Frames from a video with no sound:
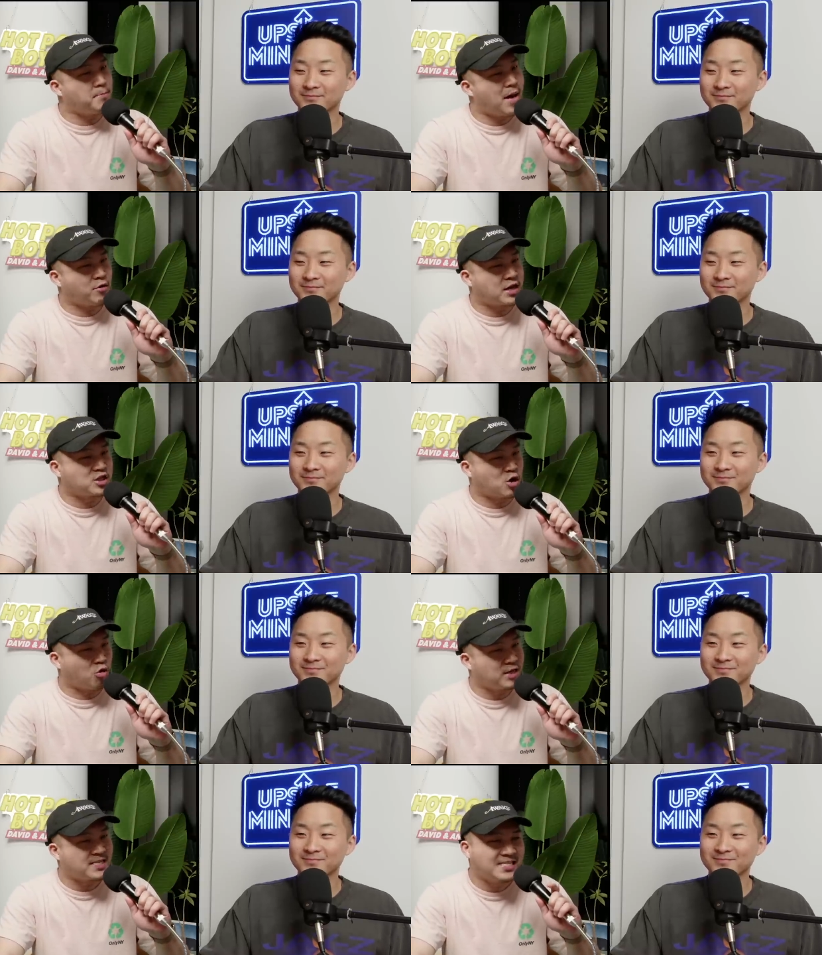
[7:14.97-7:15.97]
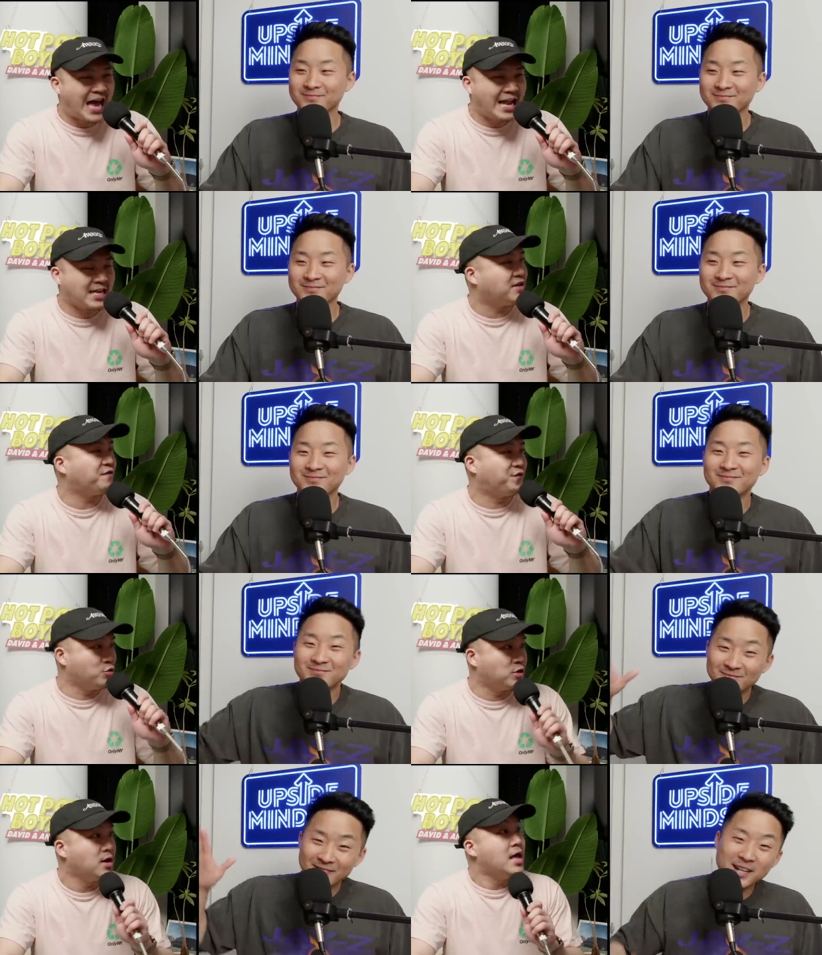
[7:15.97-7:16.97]
Speaker 1: Americans call this Italian
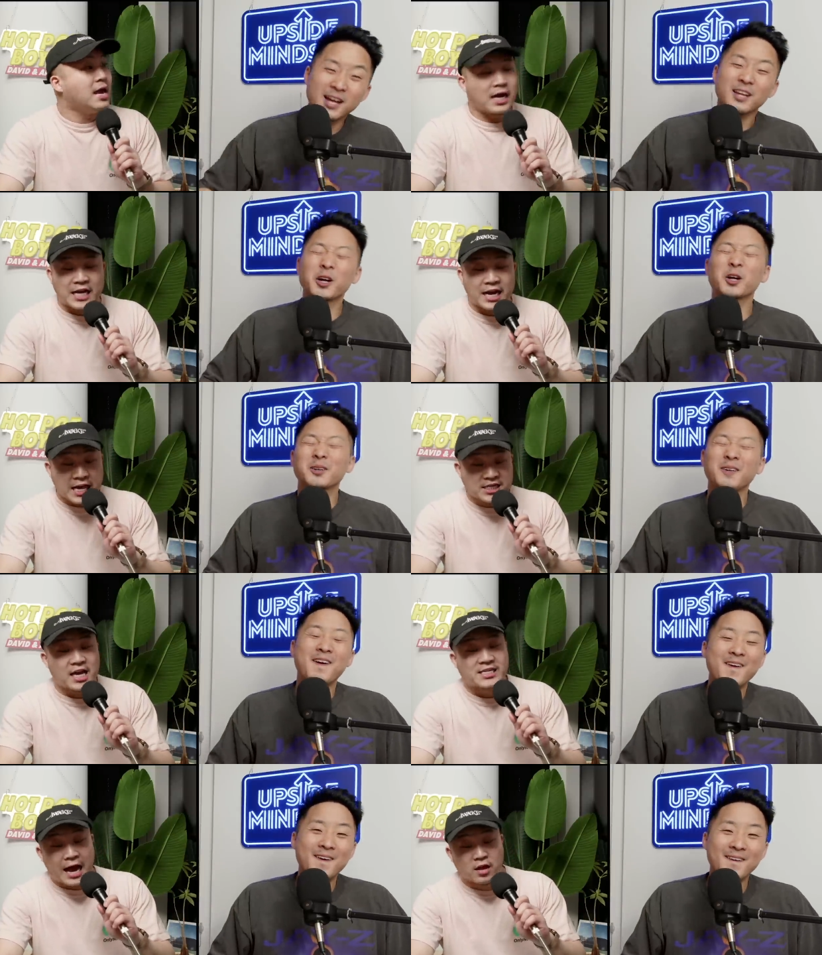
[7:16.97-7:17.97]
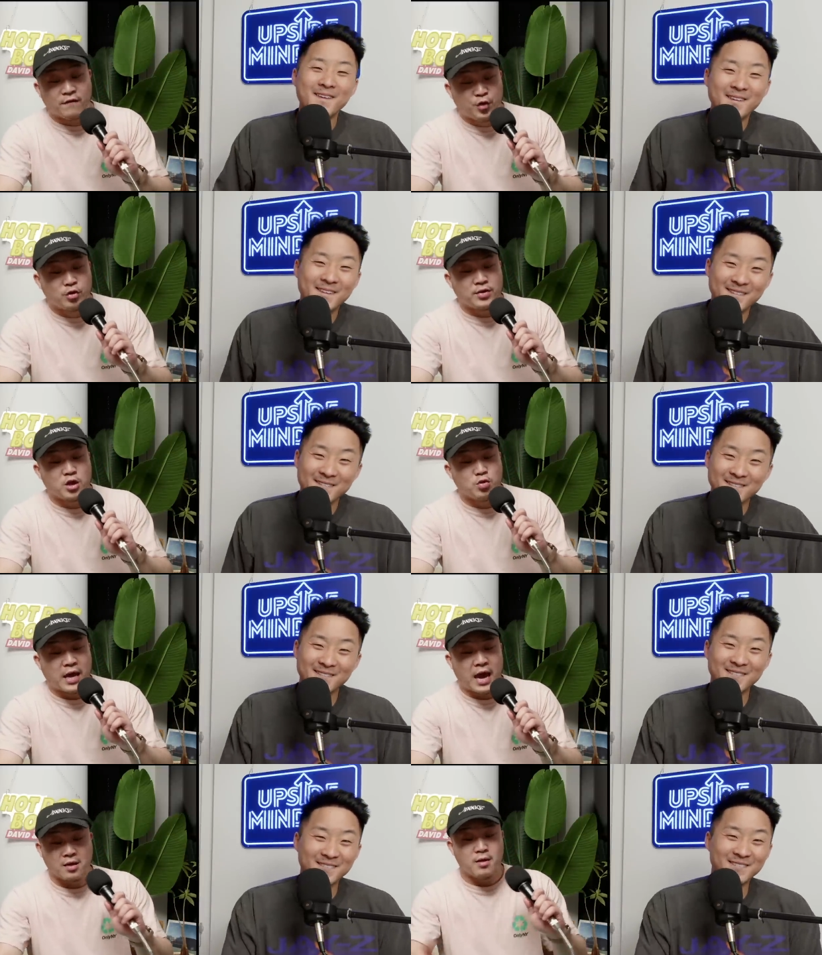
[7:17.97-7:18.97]
food? Because I guess the Italian food in the
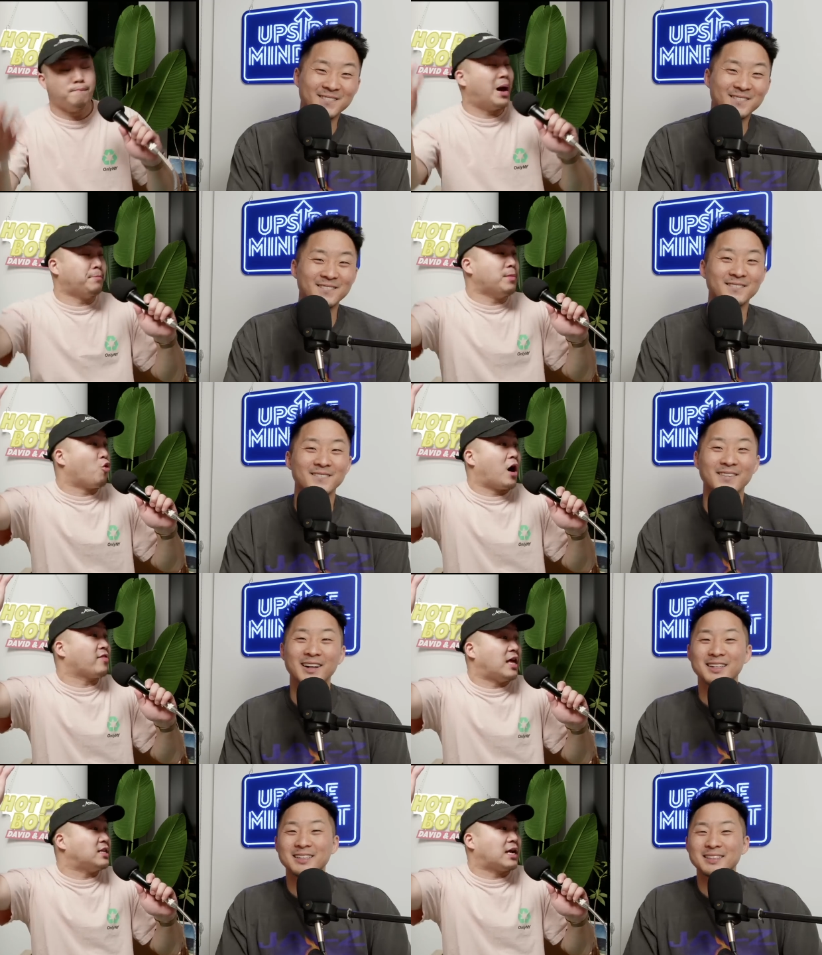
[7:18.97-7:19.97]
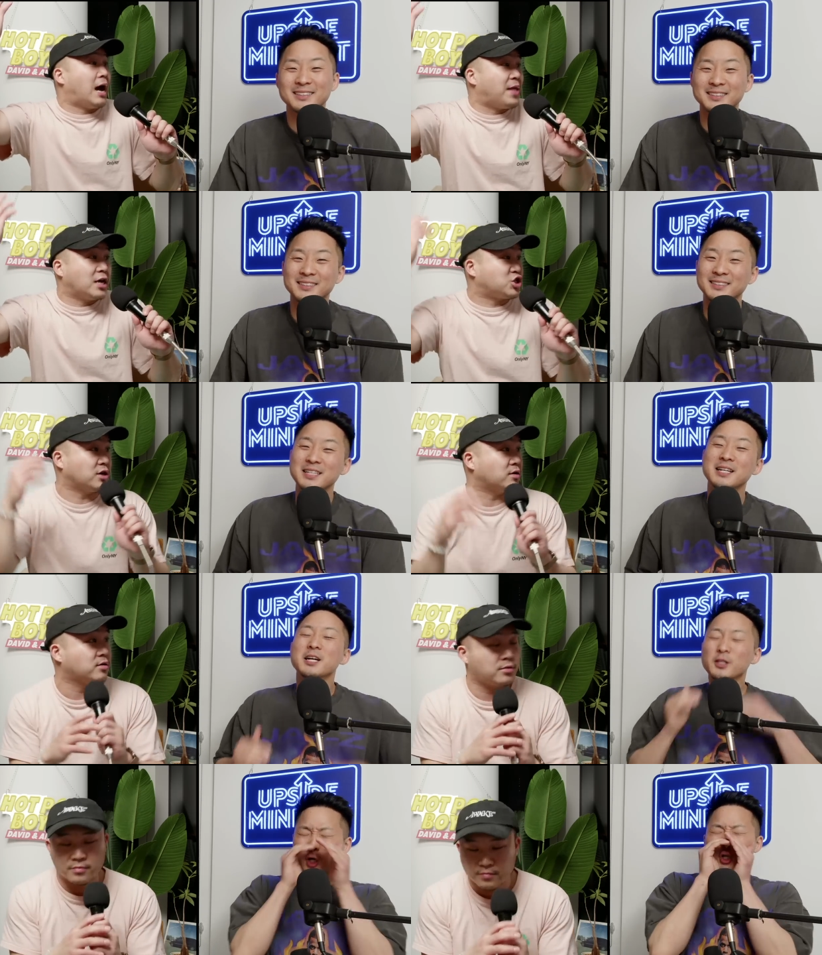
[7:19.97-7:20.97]
UK might be more authentic. I'm not sure.
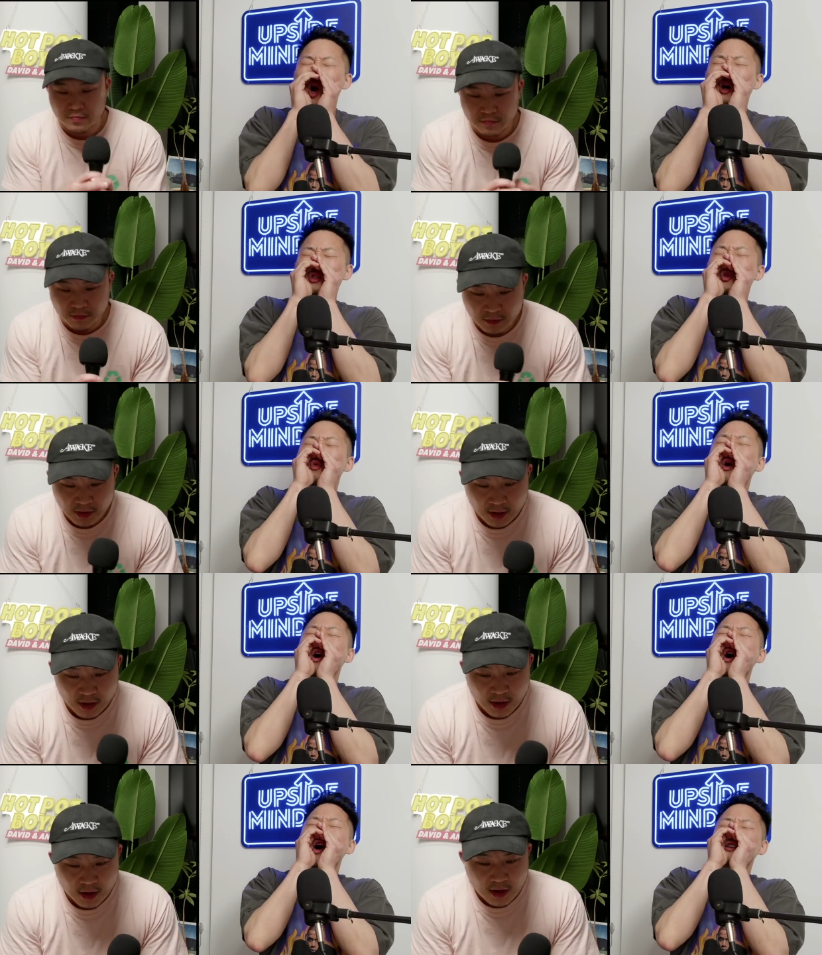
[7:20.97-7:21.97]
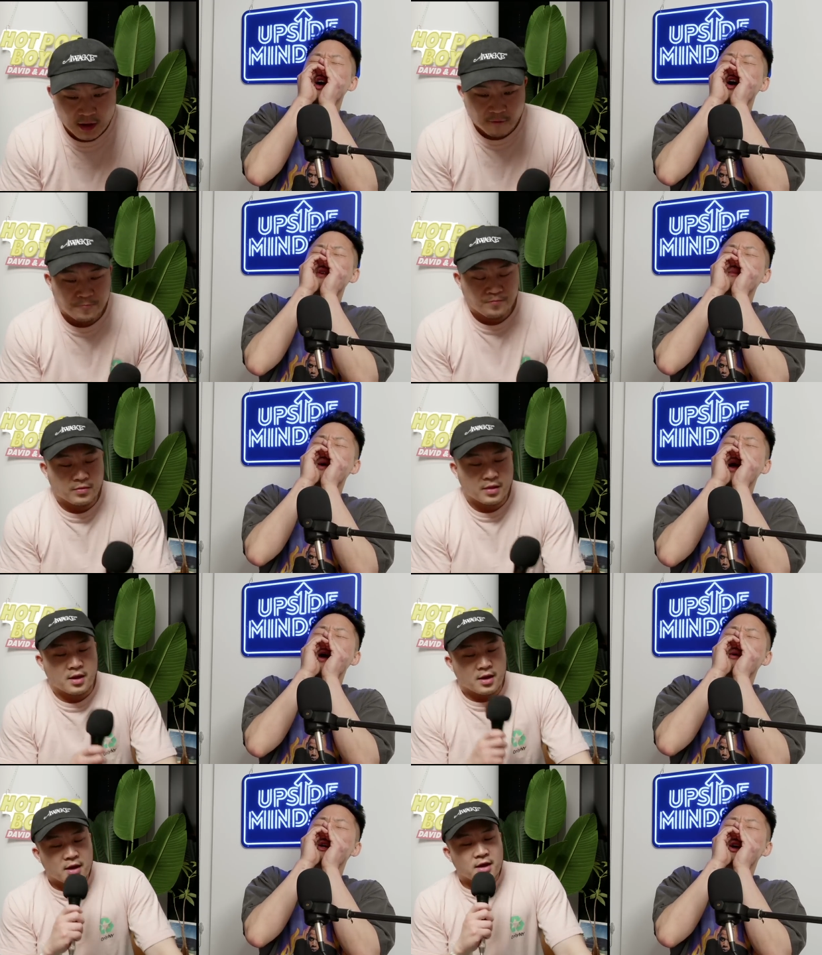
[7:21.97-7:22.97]
Speaker 2: The culture wars of
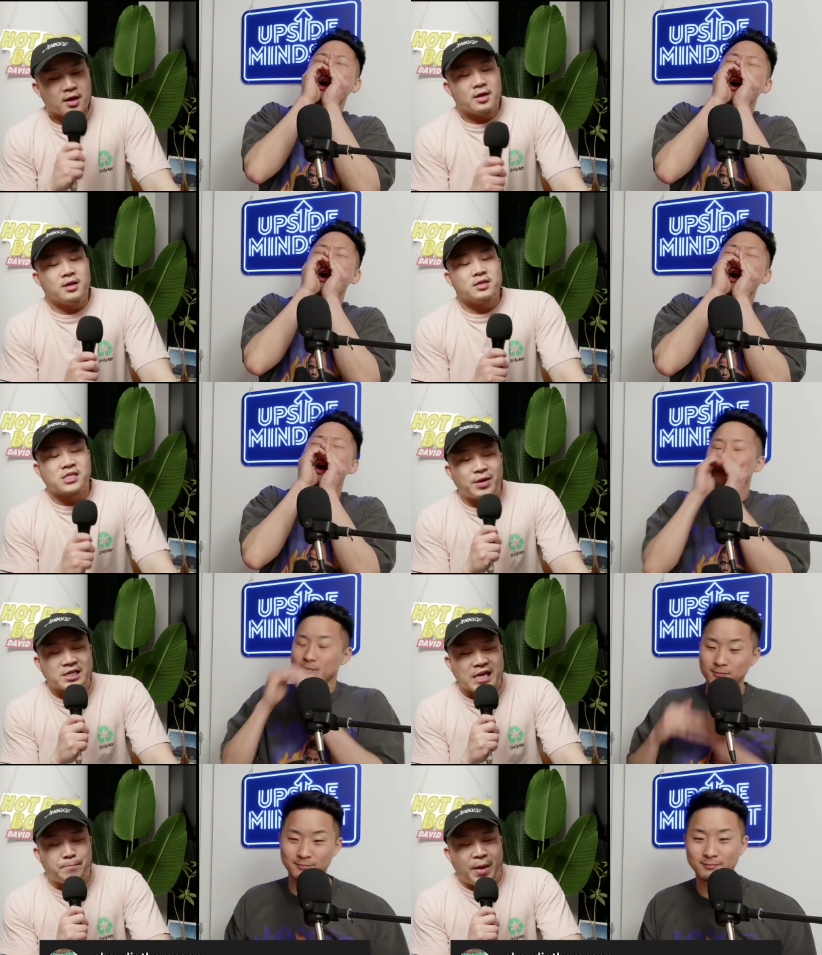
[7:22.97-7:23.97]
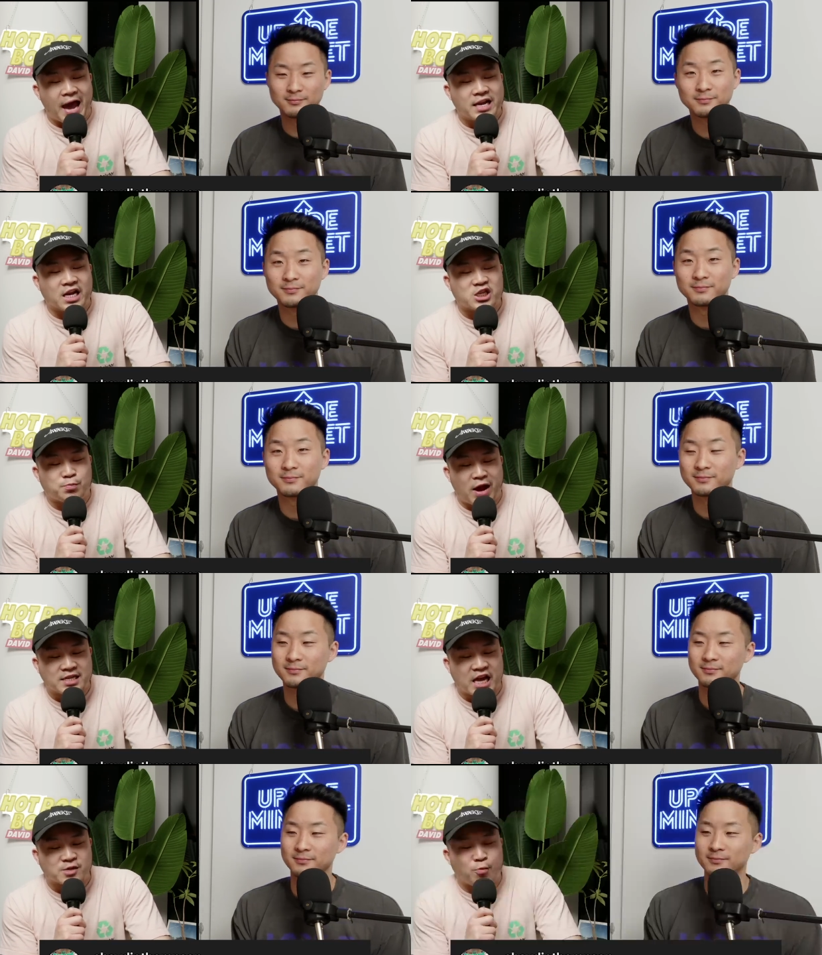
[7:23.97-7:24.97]
America. Somebody
Speaker 1: said Panda
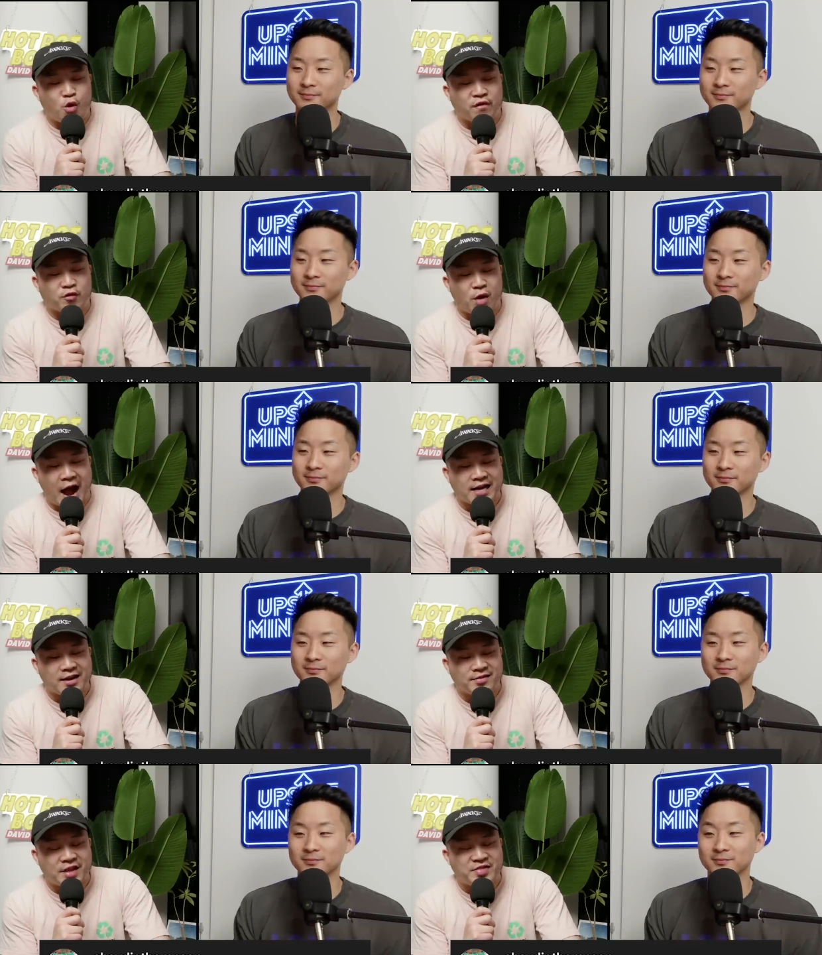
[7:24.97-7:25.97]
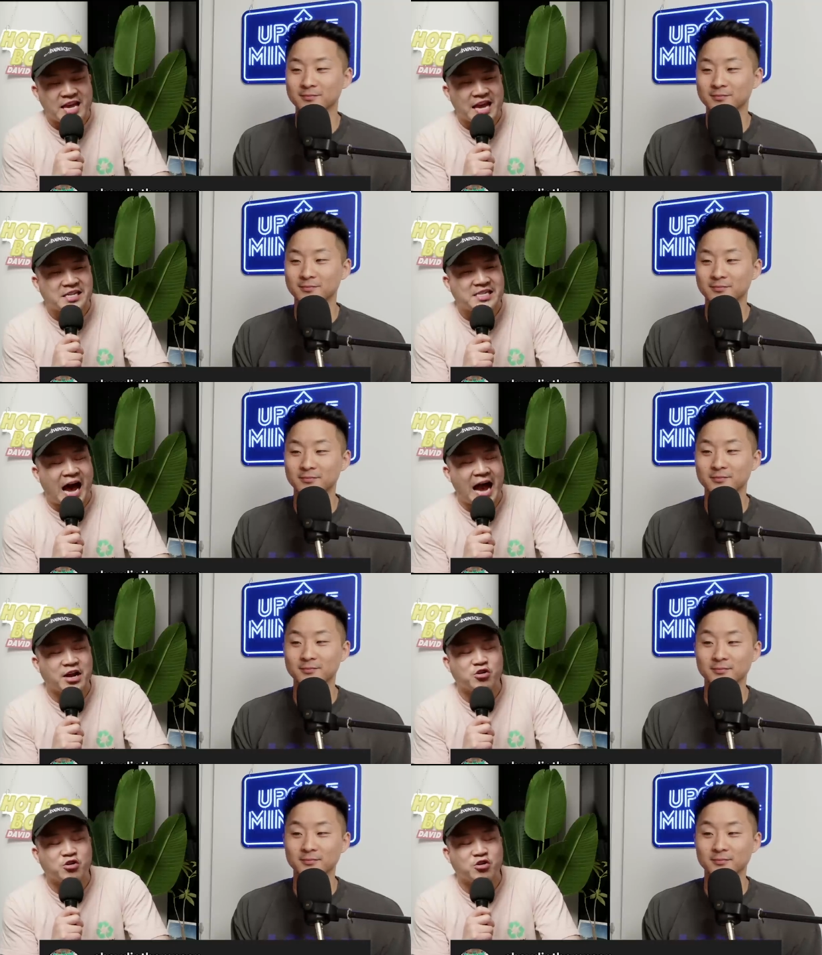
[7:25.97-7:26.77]
Express has more variety than the entire